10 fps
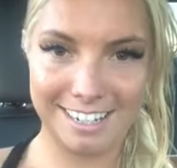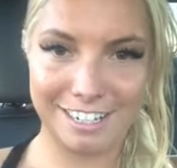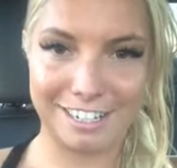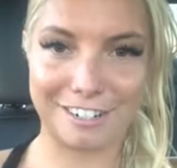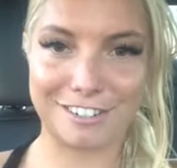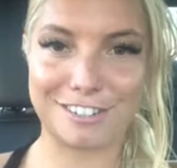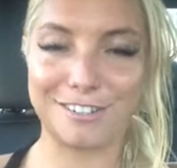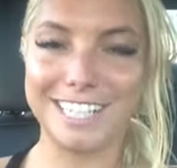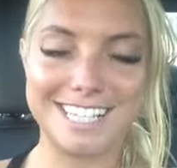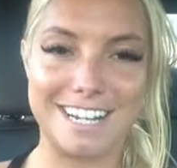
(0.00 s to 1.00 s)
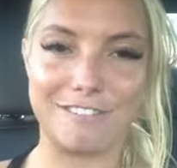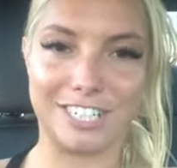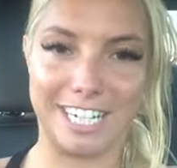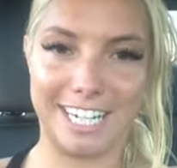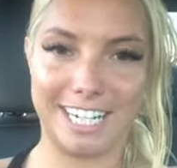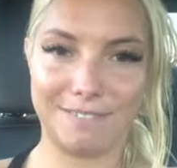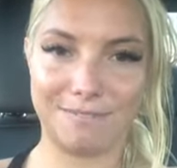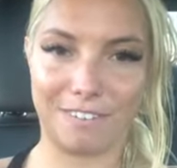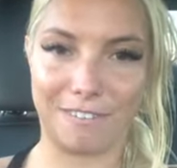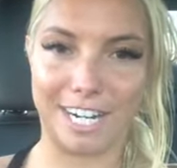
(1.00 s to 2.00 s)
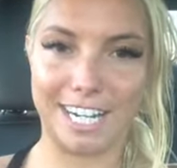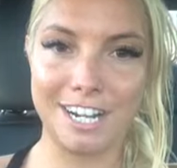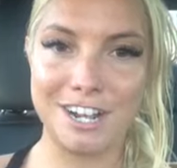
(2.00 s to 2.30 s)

Your soul is never needy, right?